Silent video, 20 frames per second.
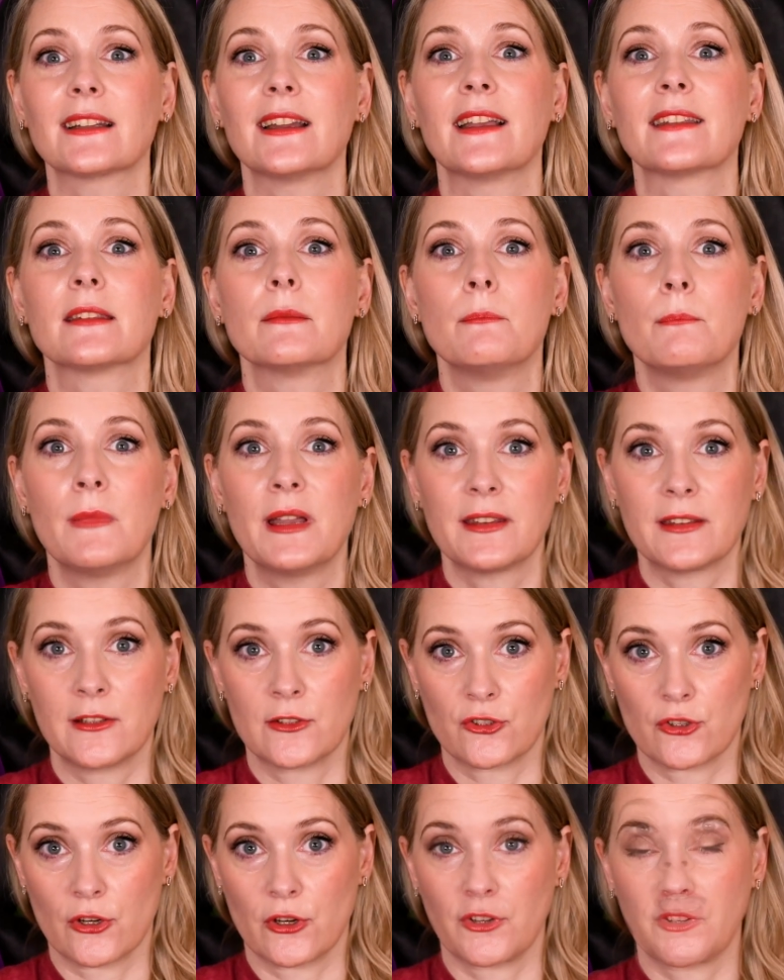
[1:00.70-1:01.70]
as
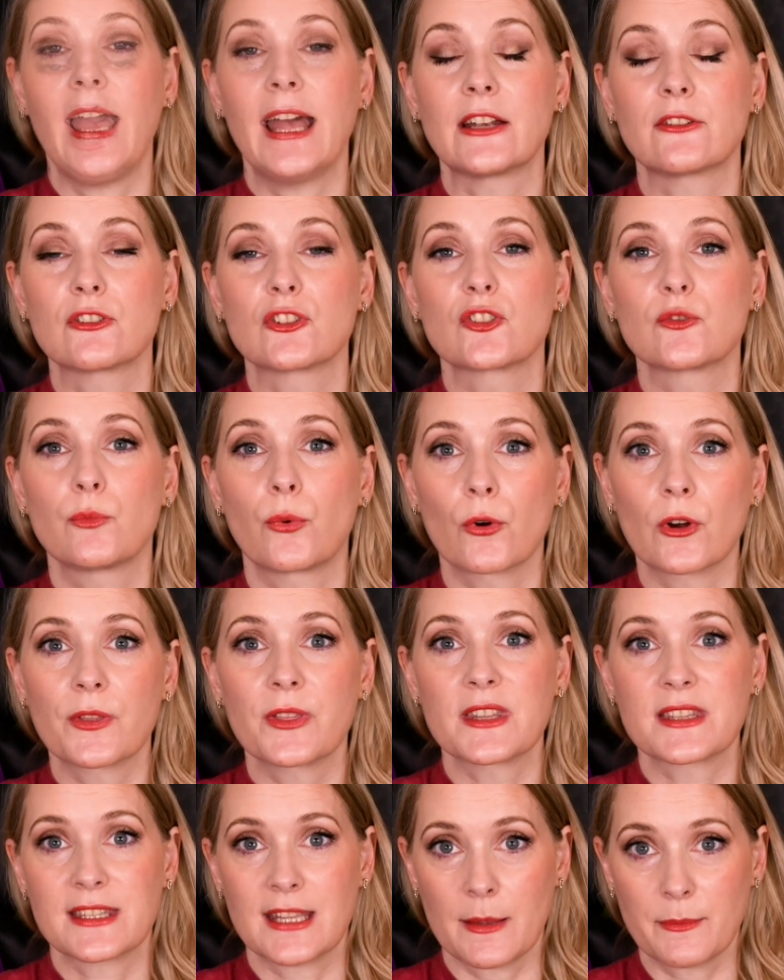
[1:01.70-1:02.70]
messengers and transport
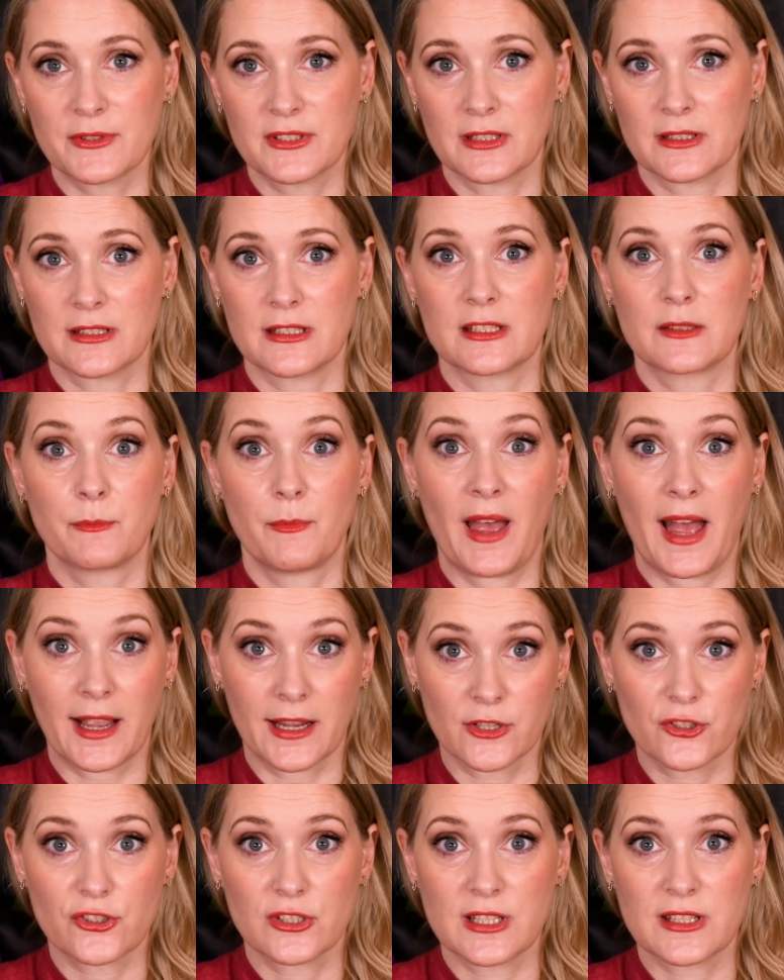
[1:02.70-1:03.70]
the substances
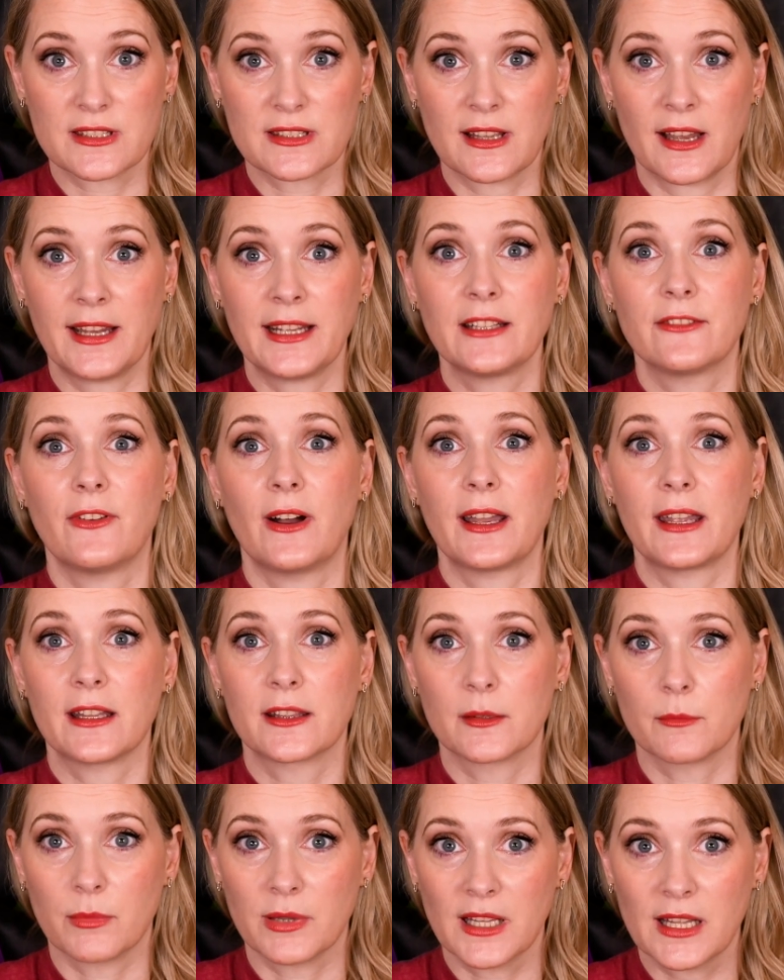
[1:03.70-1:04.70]
packaged inside via
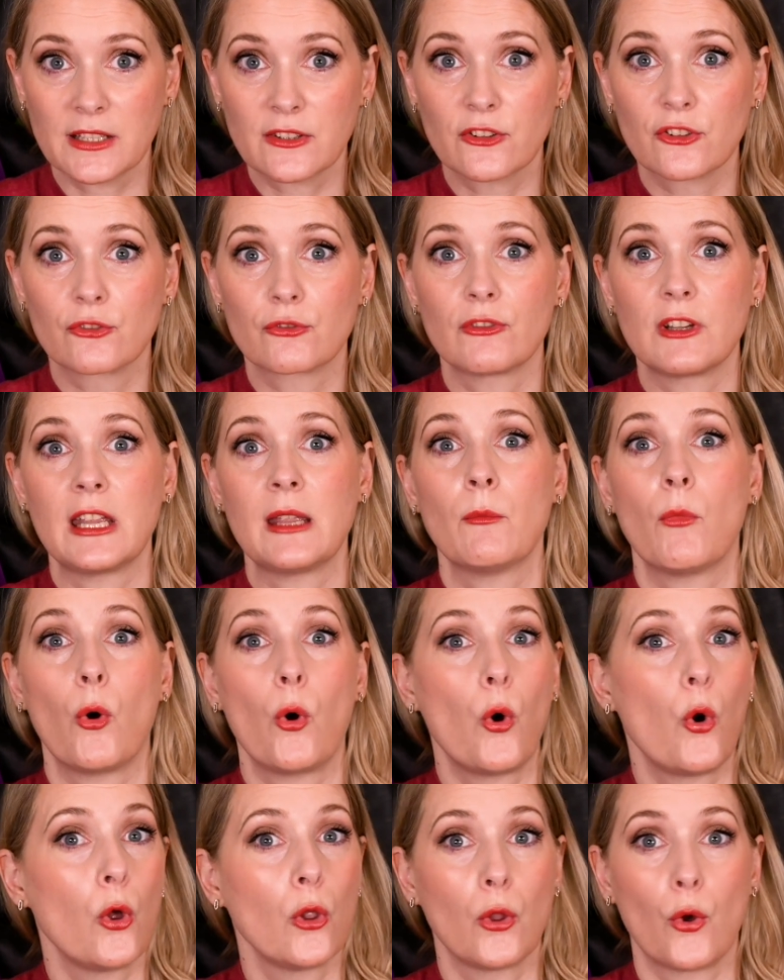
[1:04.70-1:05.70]
the bloodstream
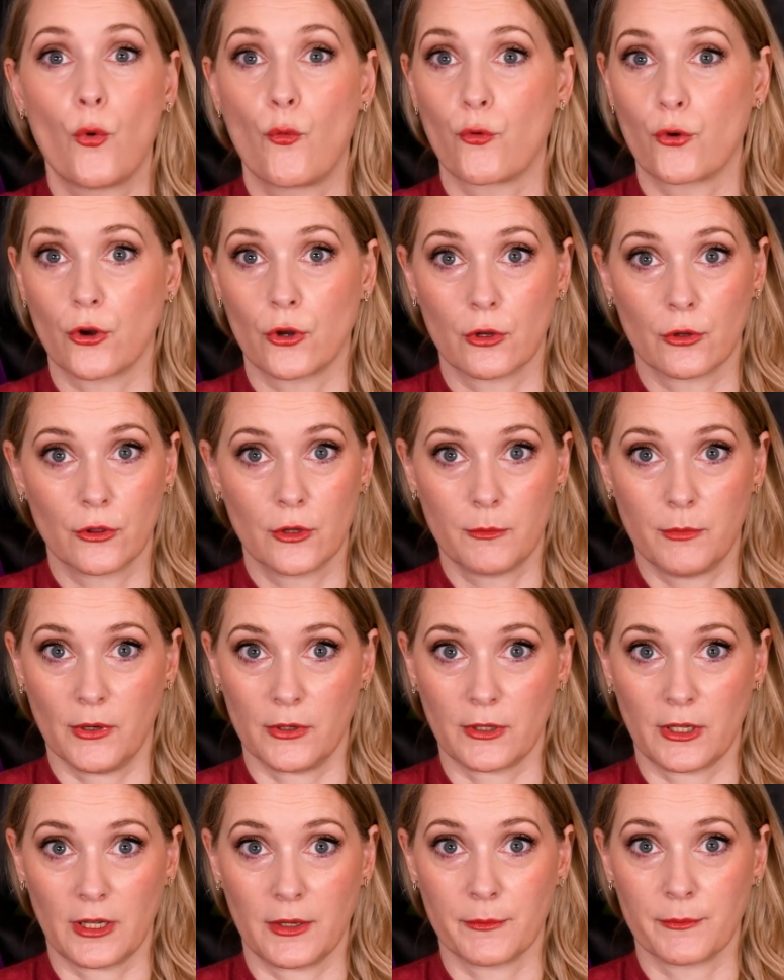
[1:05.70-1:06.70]
all over the
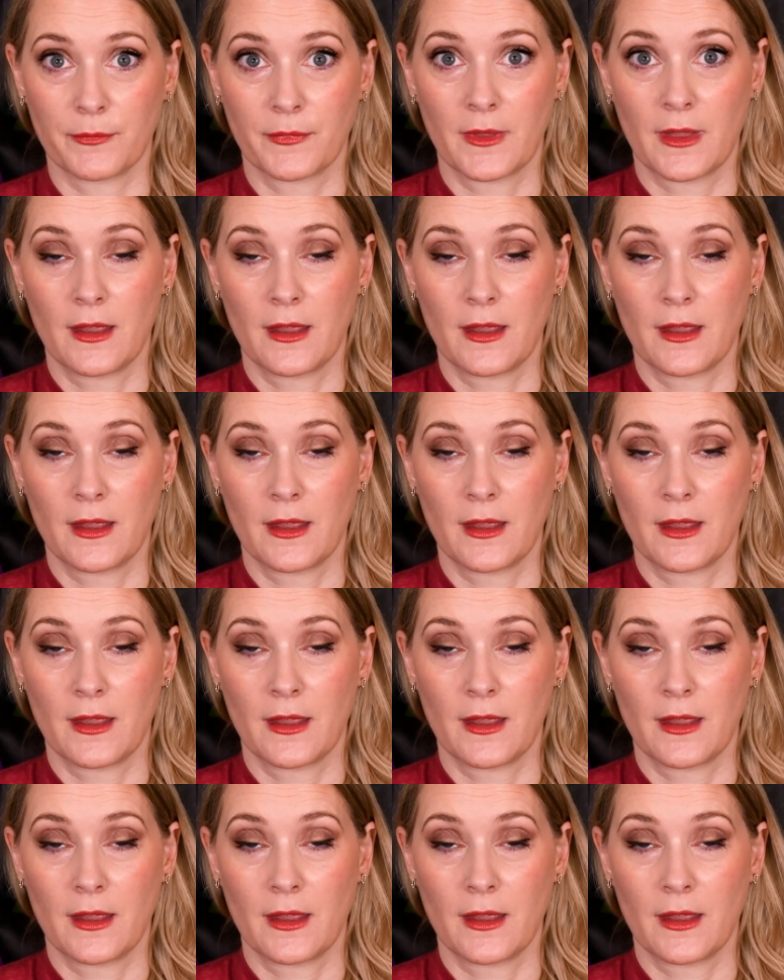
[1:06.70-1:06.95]
body.